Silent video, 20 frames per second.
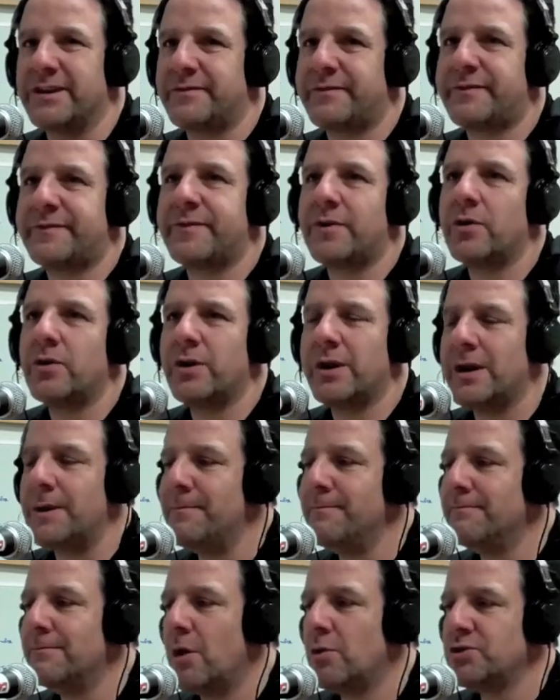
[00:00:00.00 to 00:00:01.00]
infer
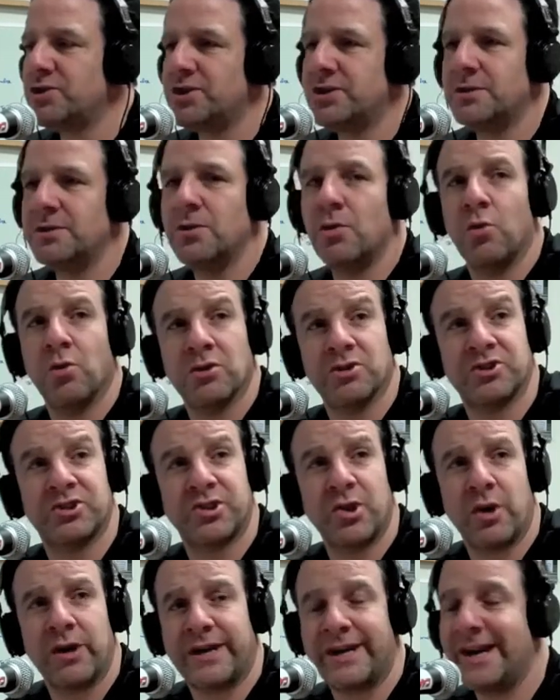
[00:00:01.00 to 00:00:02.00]
emotion or
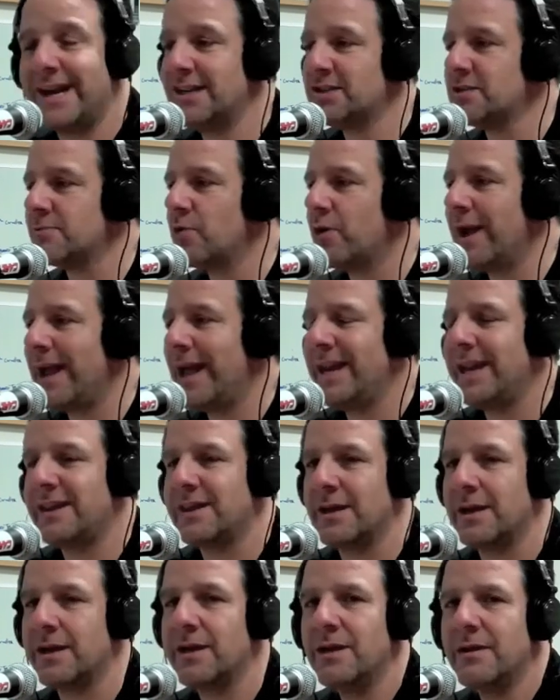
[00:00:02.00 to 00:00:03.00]
sarcasm or
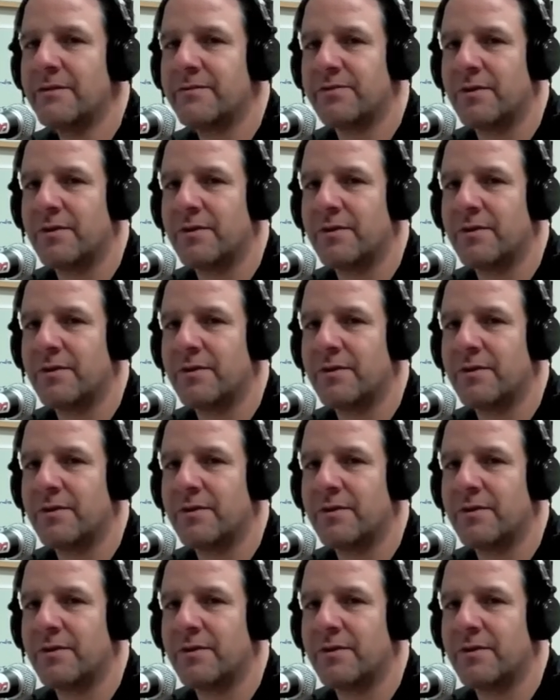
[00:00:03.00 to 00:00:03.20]
anything